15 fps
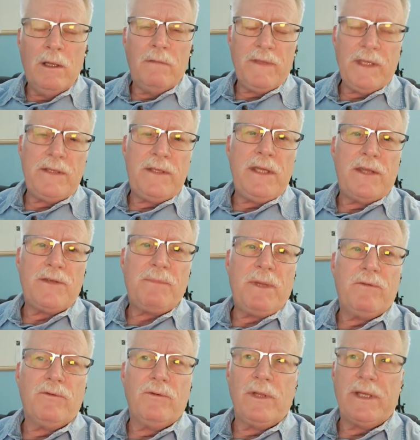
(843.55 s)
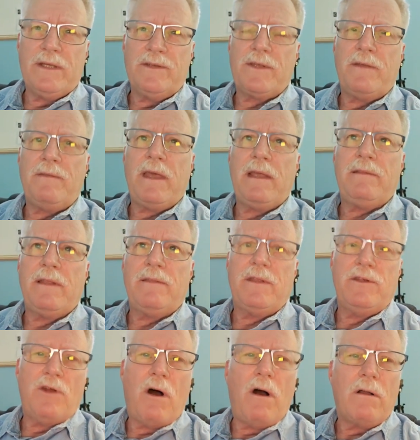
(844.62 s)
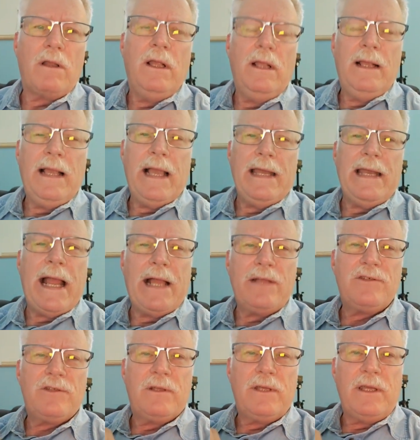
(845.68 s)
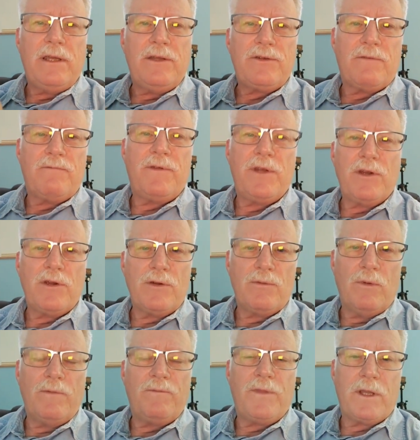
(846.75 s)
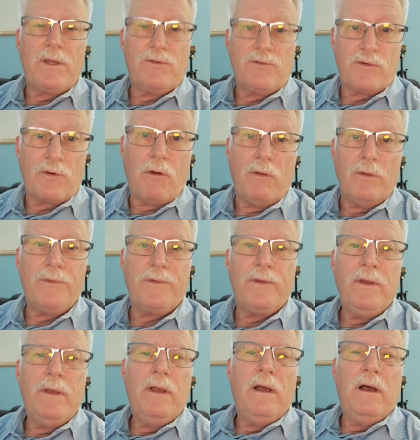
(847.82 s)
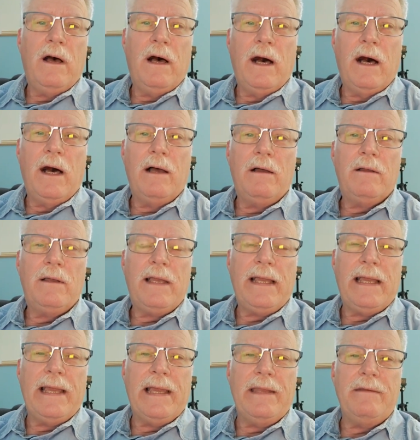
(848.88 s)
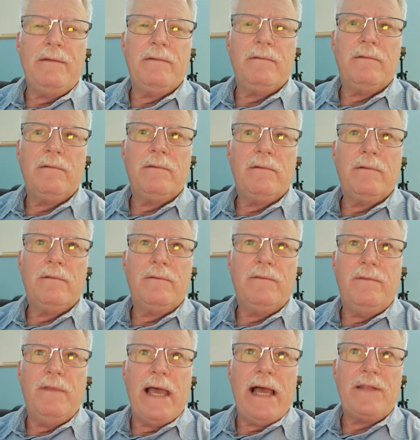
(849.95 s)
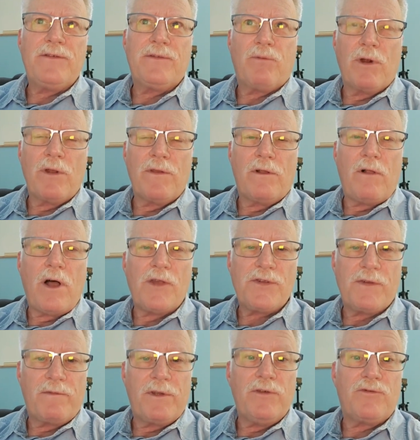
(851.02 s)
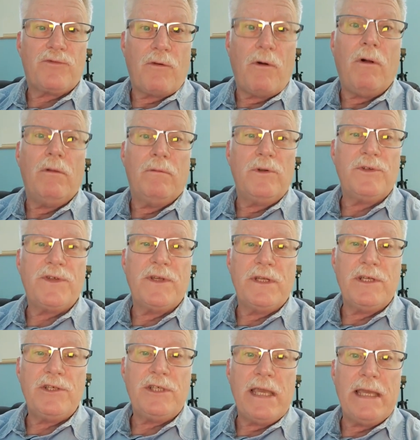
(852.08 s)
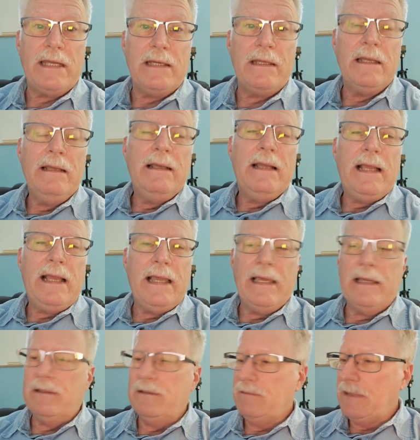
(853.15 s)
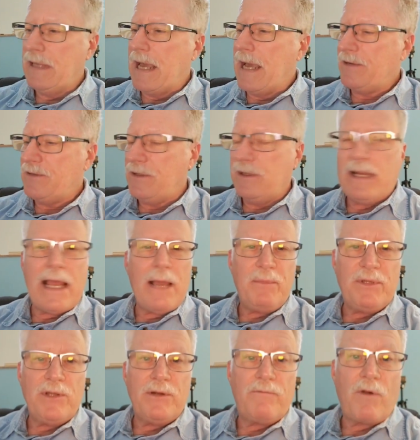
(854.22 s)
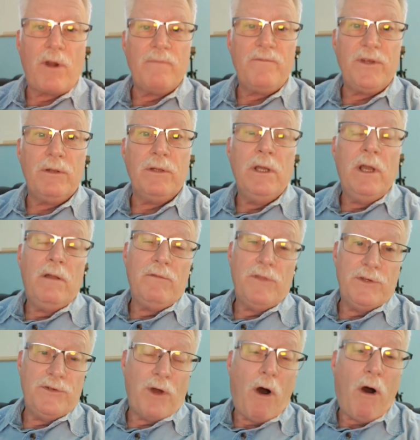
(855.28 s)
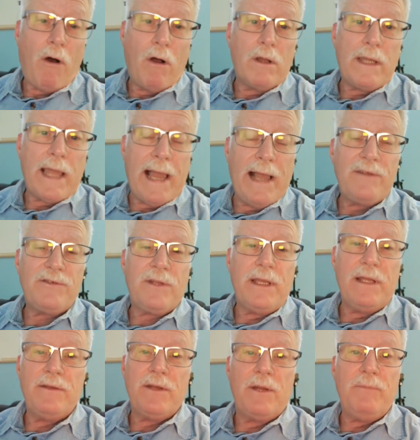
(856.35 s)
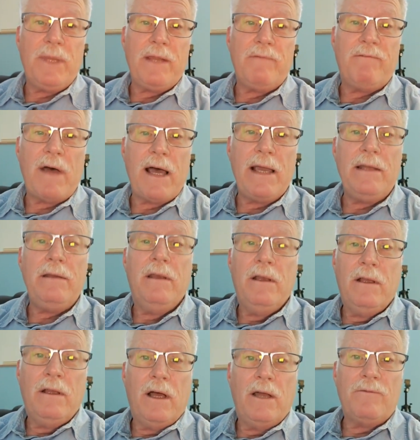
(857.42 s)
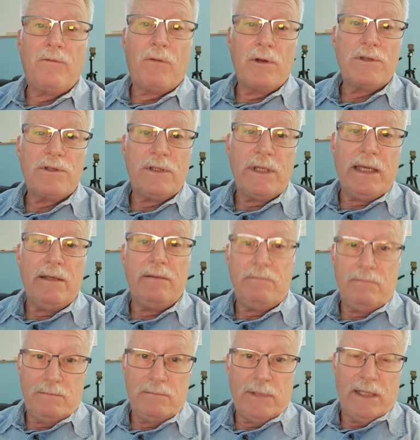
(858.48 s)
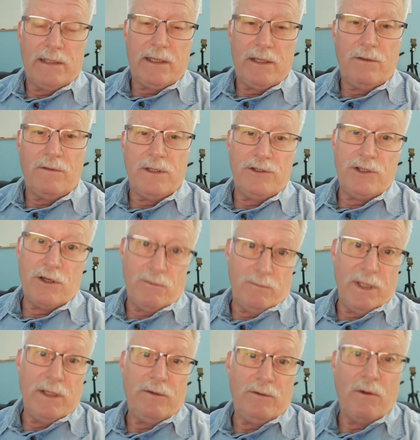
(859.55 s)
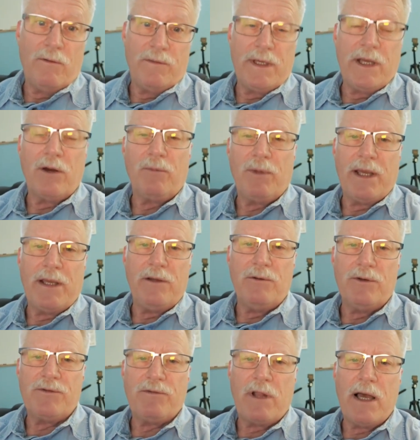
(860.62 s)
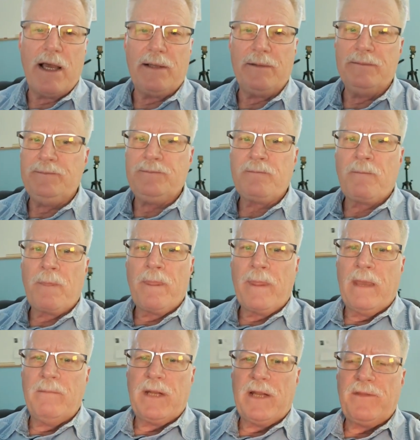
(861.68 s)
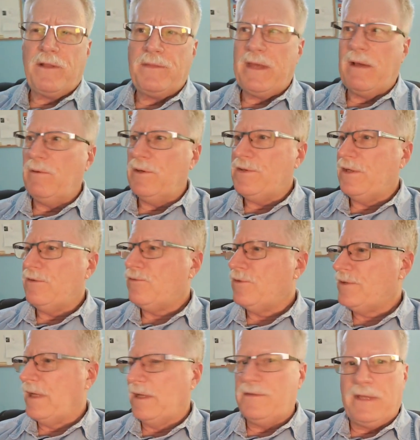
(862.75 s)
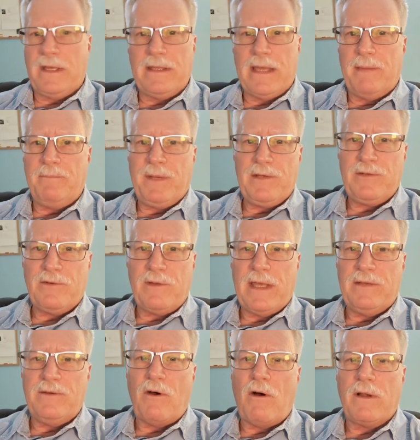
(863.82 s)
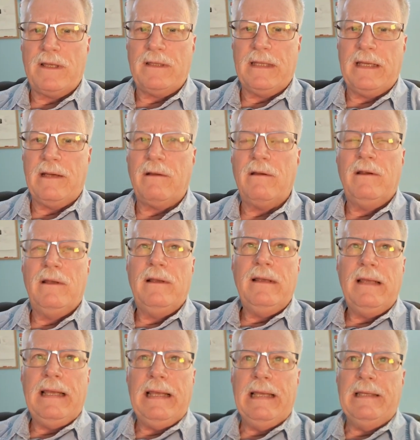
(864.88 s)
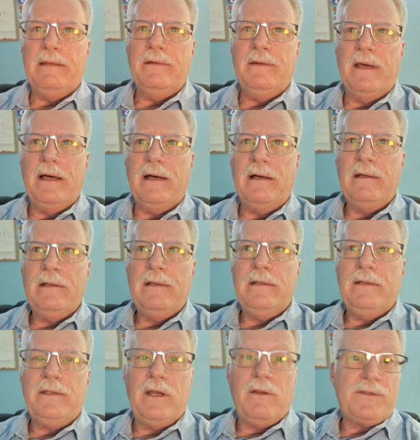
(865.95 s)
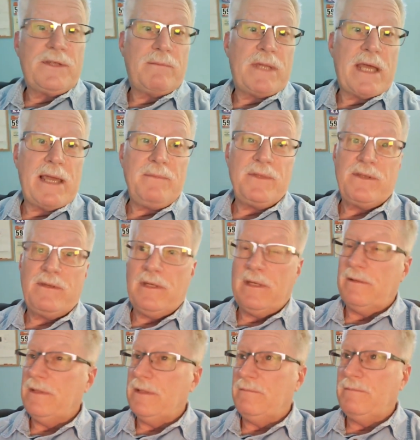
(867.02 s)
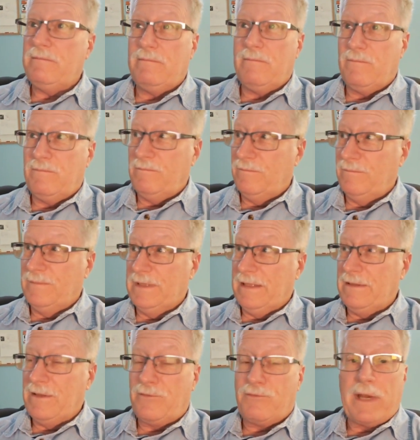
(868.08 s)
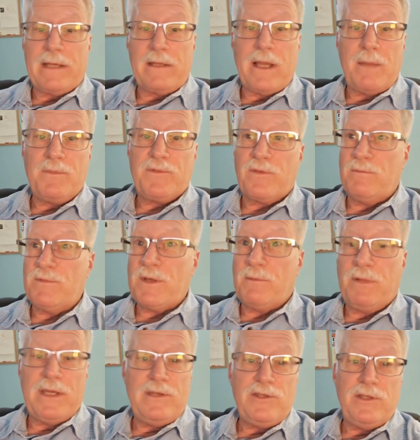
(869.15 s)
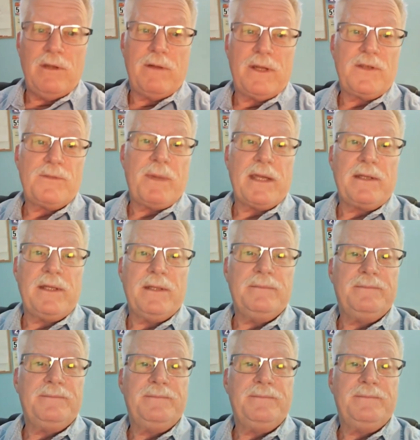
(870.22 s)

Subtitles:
The NTSB ruling is they think that the dog had actually interfered with the controls. And that's where the loss of control was initiated. And the accident happened in a farm field. The dog actually ended up being fine. Unfortunately, it killed the gentleman who owned the airplane who was flying. But I thought that was interesting seeing that picture of that dog in there. And, sometimes, the threat comes from someplace you don't expect it.